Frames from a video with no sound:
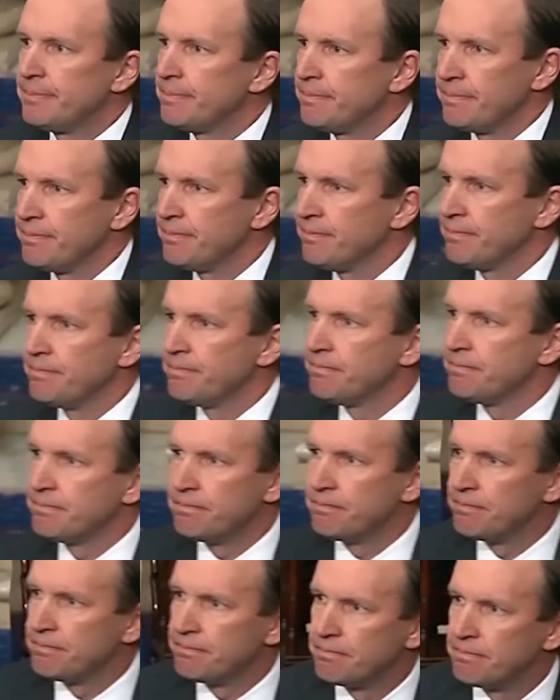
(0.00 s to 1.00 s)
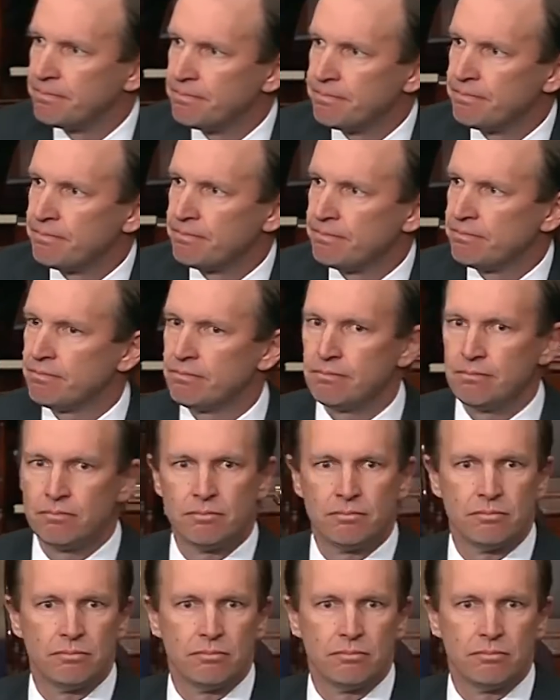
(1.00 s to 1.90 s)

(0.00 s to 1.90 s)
Nothing is said.